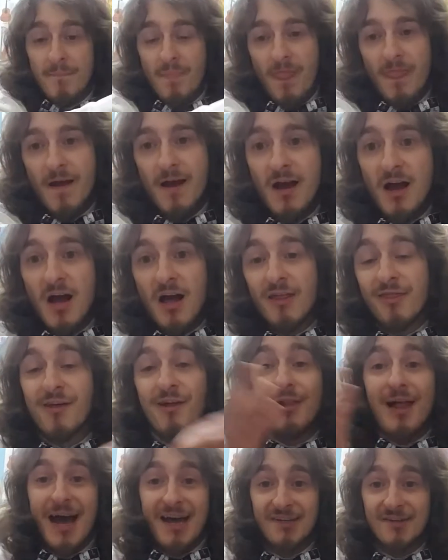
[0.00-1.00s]
The
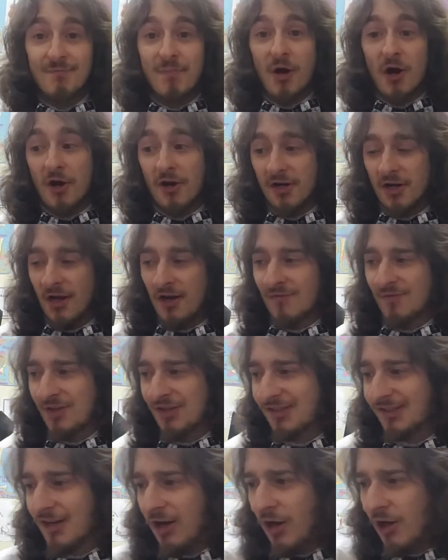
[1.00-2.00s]
last part of
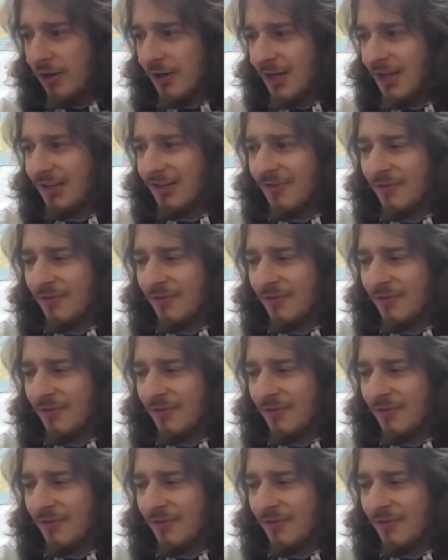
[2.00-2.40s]
this song is,